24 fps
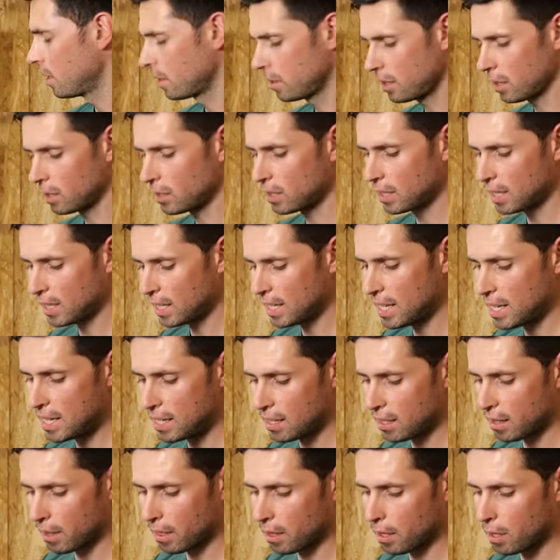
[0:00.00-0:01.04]
So to
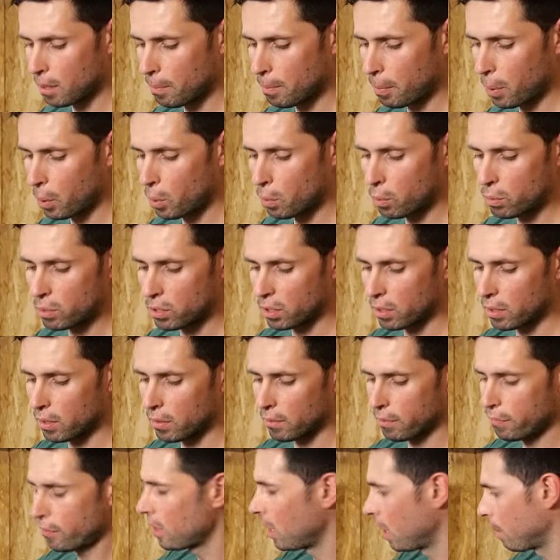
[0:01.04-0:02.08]
clean the pawls on
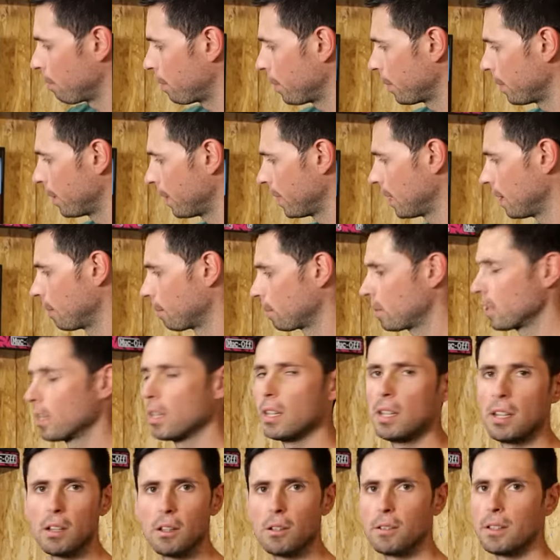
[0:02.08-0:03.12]
the freehub body, I'm
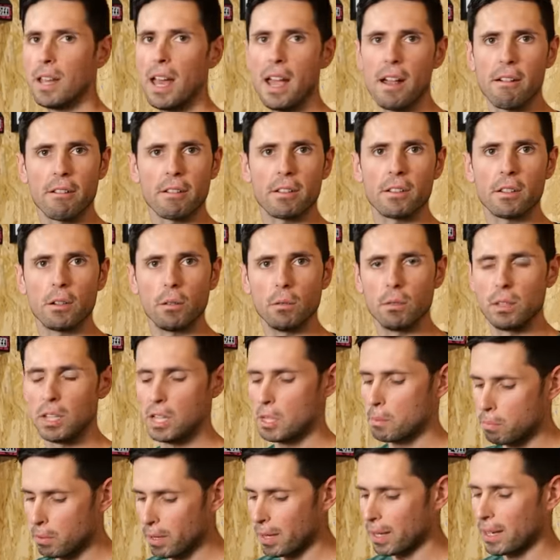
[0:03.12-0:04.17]
gonna use aerosol
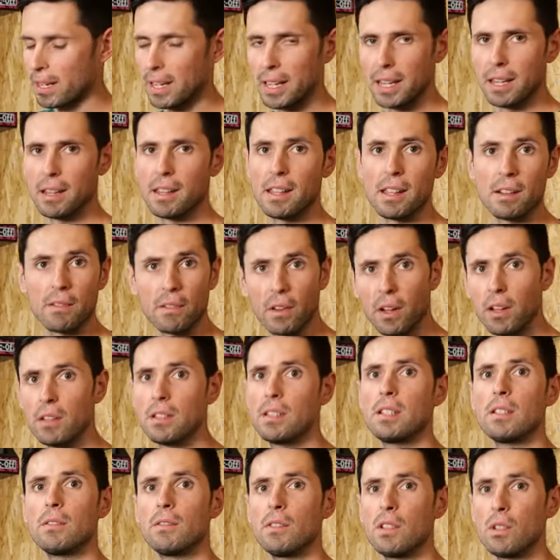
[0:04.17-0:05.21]
disc brake cleaner. The
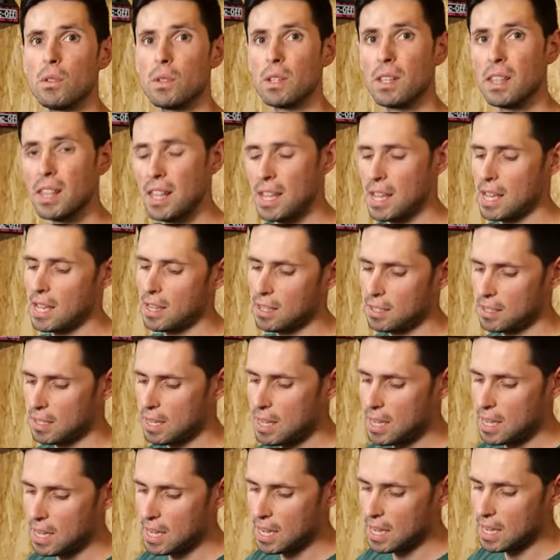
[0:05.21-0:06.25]
advantage of using this
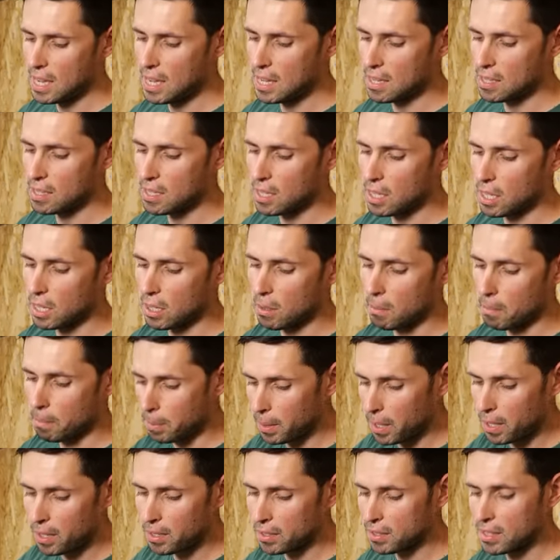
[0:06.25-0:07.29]
is that you can
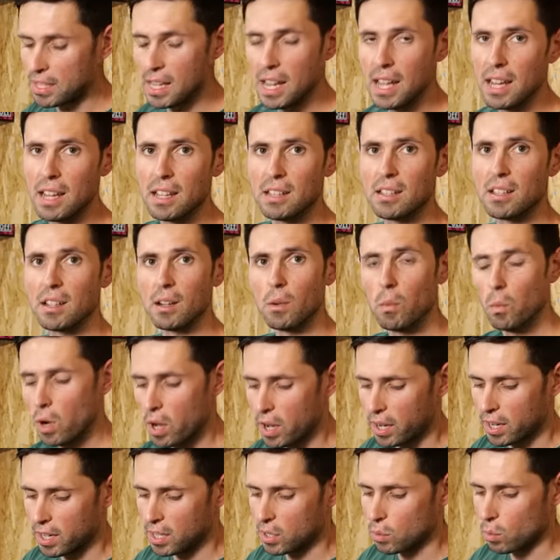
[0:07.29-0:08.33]
blast it in, it's gonna
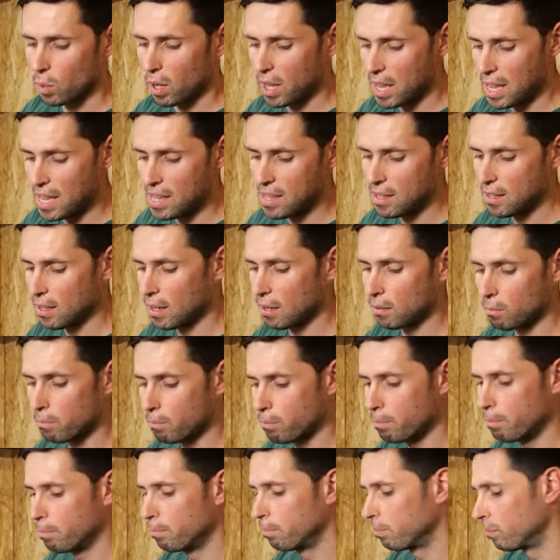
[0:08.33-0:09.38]
work its way in and
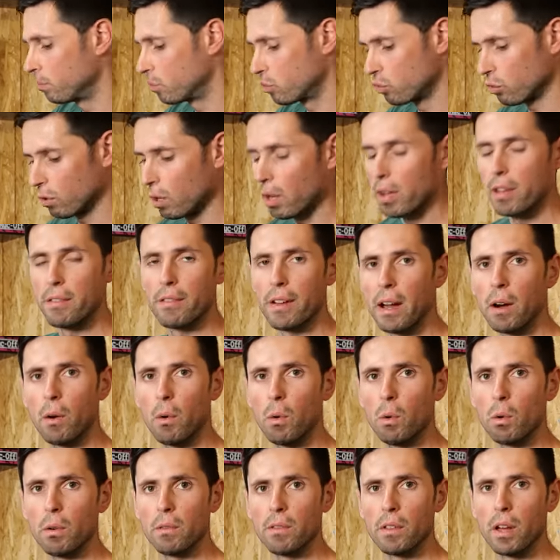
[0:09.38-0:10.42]
drive
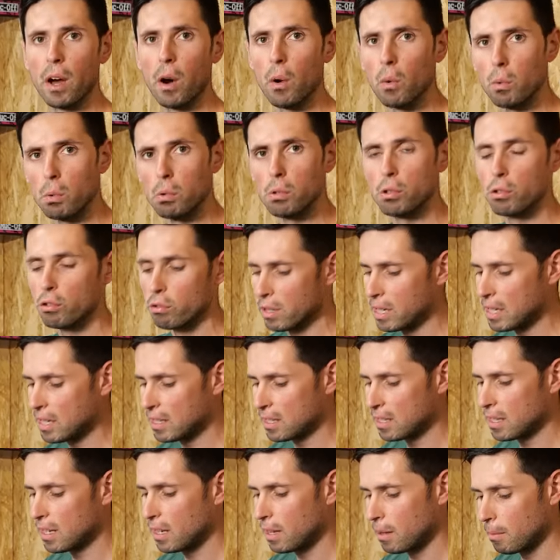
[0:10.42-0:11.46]
out all of the old
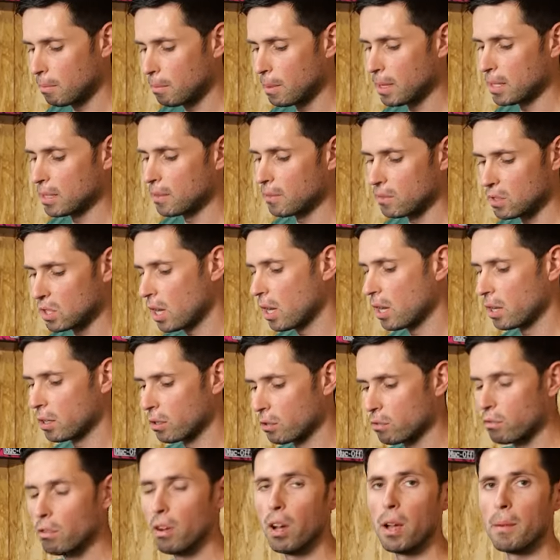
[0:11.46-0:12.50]
grease and bits of dirt
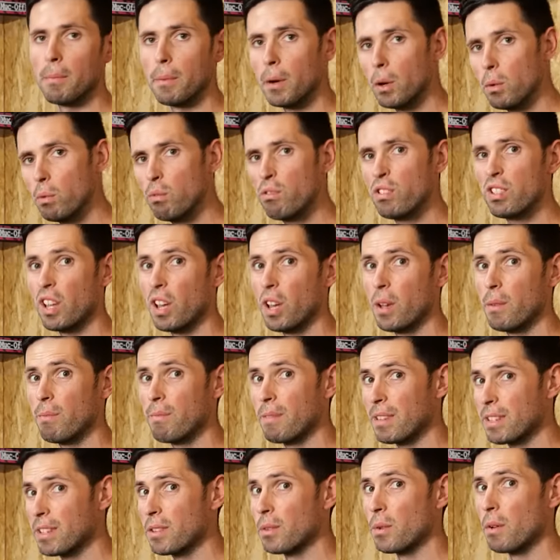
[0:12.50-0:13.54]
and grime, but also
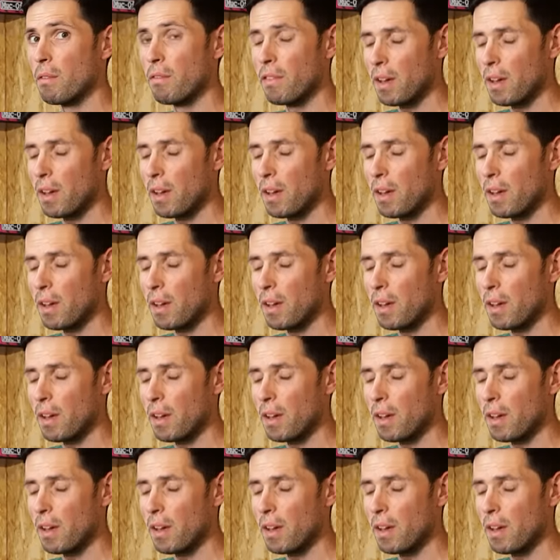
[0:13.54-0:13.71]
it's gonna